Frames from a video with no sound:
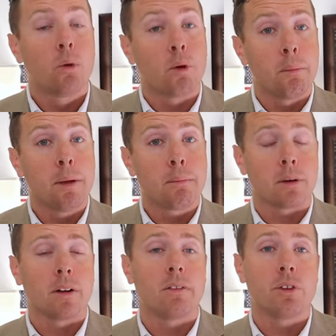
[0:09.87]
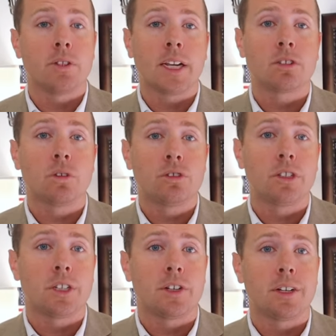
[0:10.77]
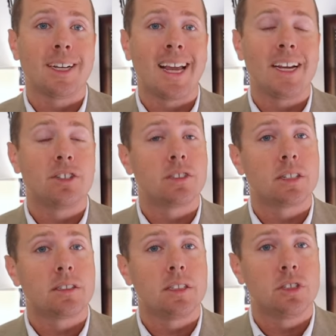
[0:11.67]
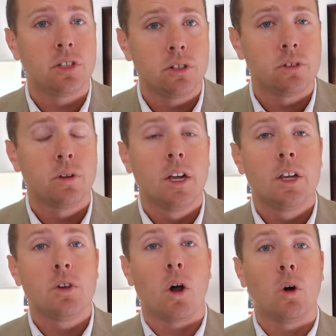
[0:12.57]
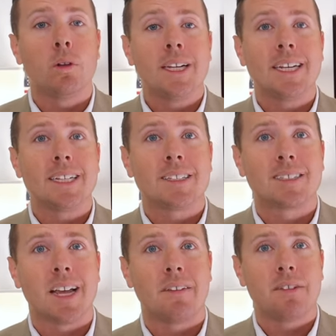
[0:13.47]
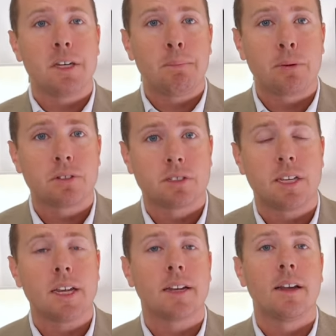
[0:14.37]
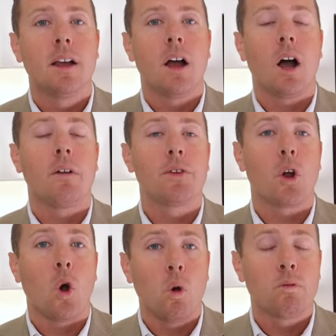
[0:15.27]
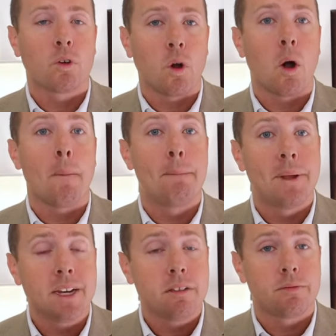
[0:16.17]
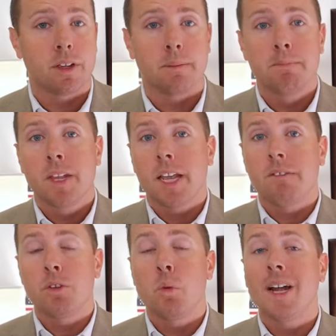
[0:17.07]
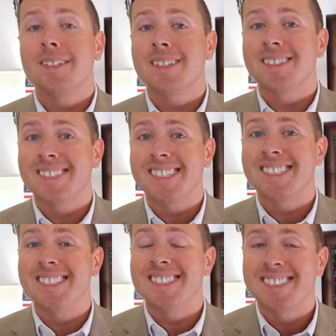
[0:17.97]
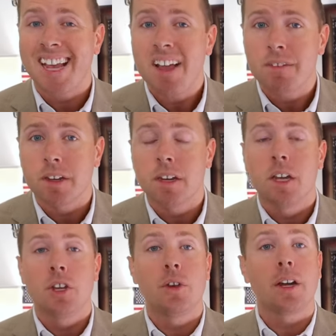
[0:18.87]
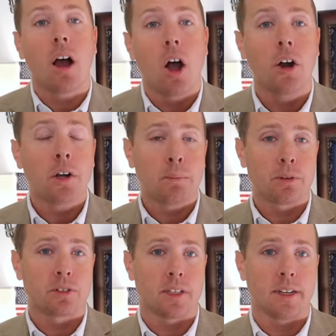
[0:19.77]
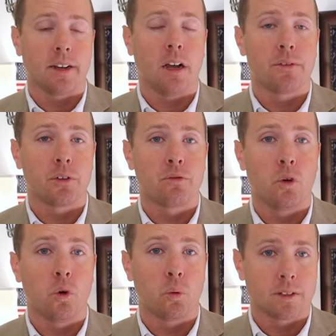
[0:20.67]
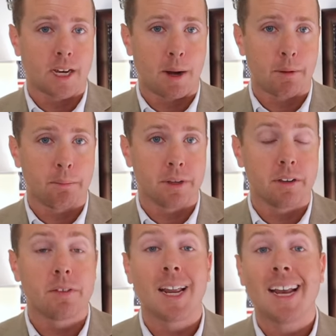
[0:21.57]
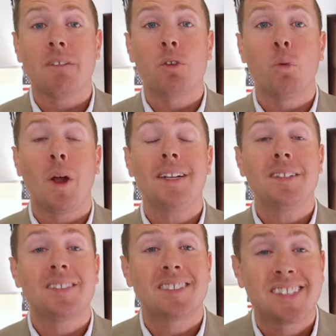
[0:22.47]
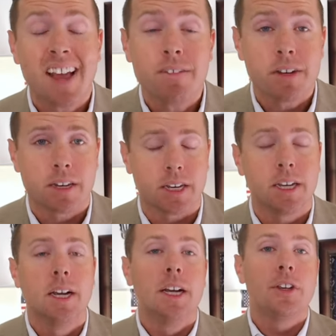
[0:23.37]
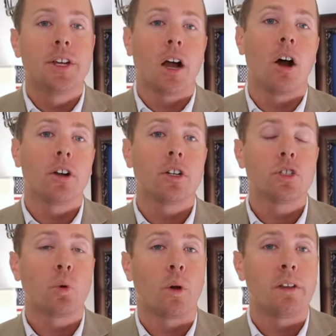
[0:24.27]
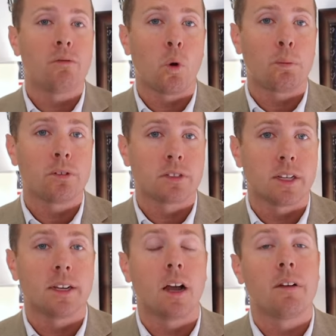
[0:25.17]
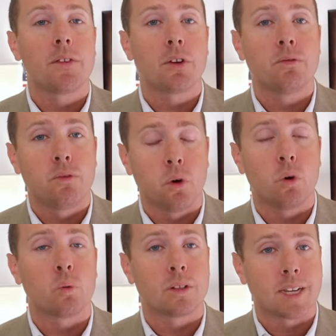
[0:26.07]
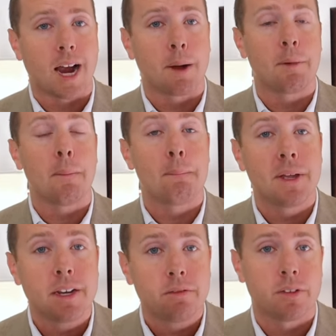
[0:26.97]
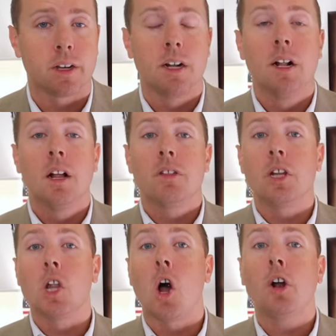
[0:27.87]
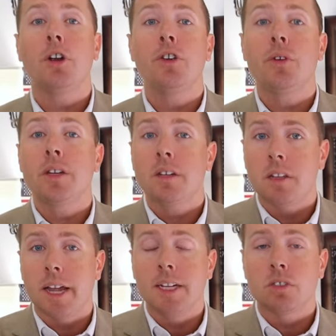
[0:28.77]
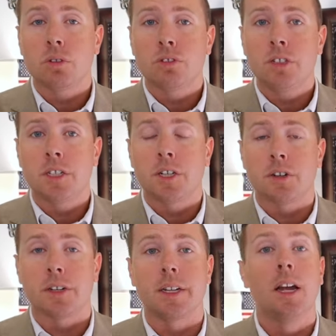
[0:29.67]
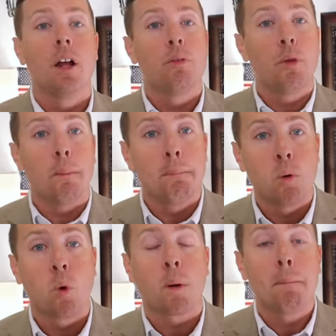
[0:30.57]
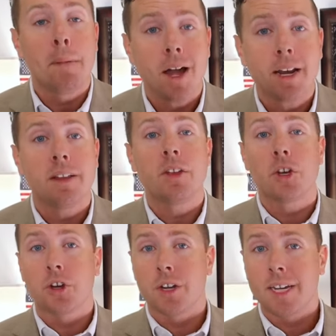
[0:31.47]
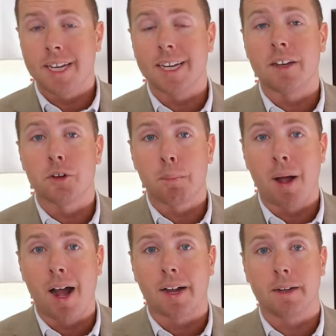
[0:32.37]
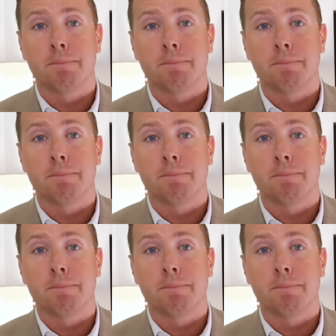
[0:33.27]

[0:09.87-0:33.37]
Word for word: Remember, if you take Social Security at age 62, you only get 70% of your overall benefit. If you wait to 67, you get 100% of your full retirement benefit. And if you wait to 70, you get 124% of your full retirement benefit. The longer you can delay Social Security, the more money that you're going to get in your pocket.